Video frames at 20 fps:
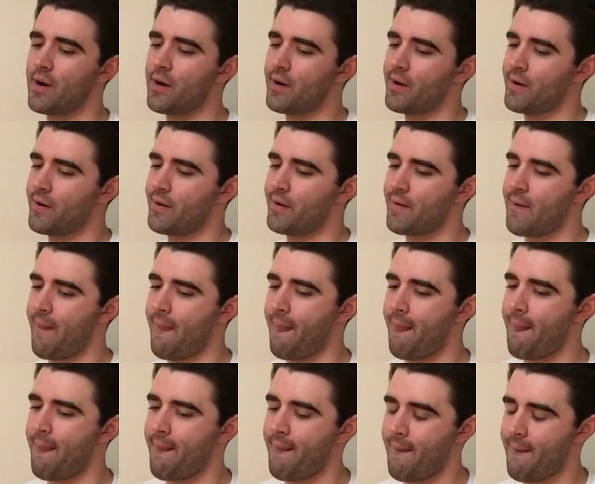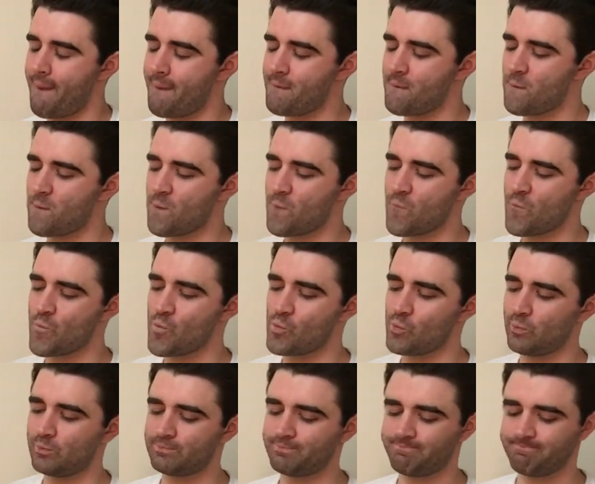
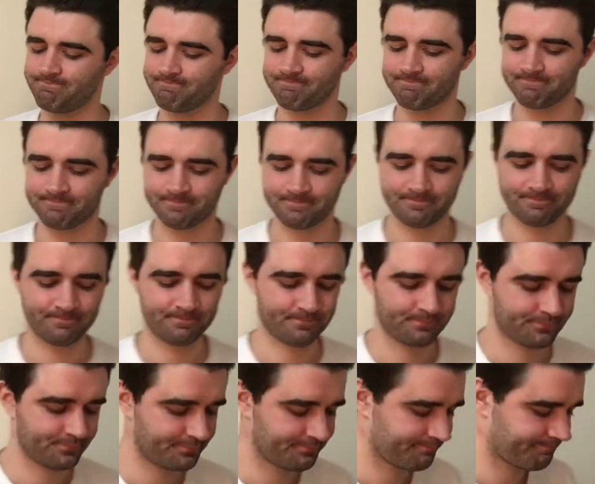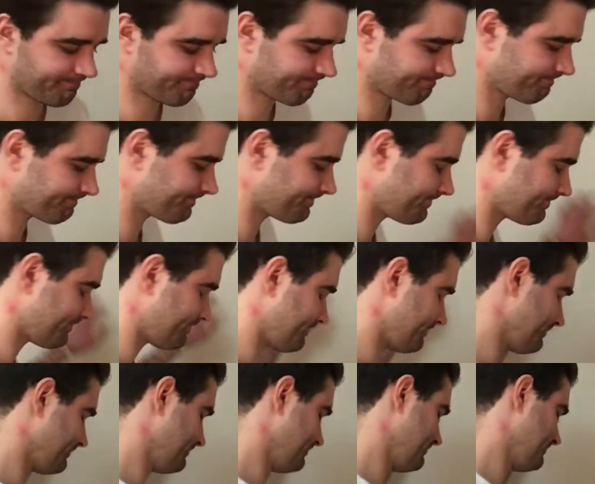
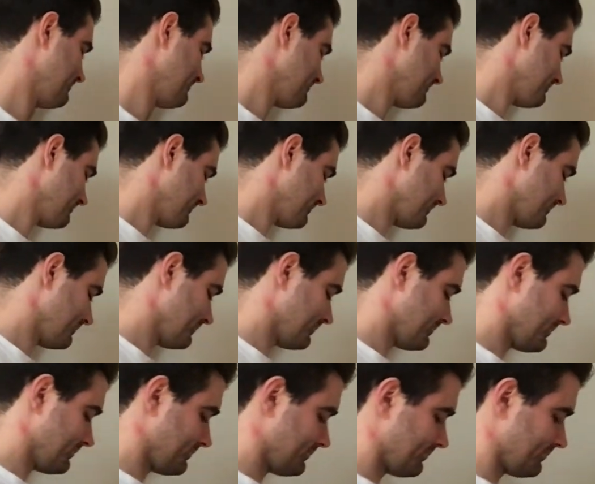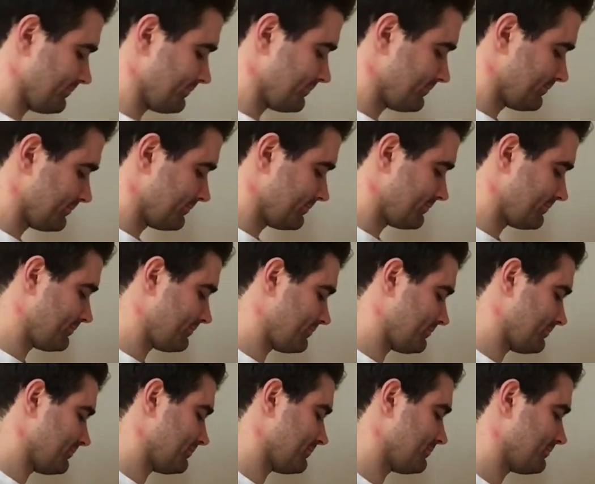
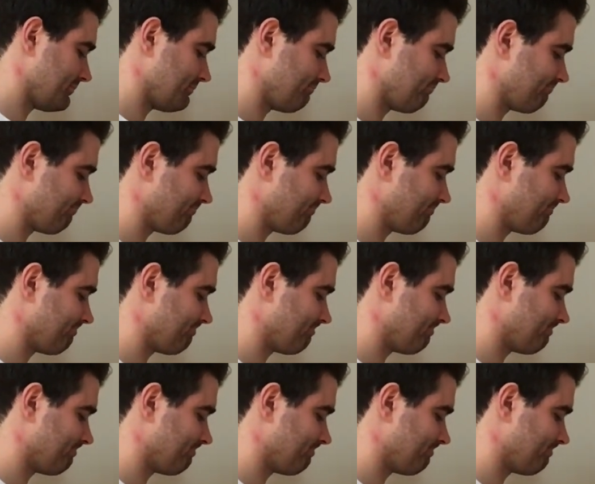[no speech]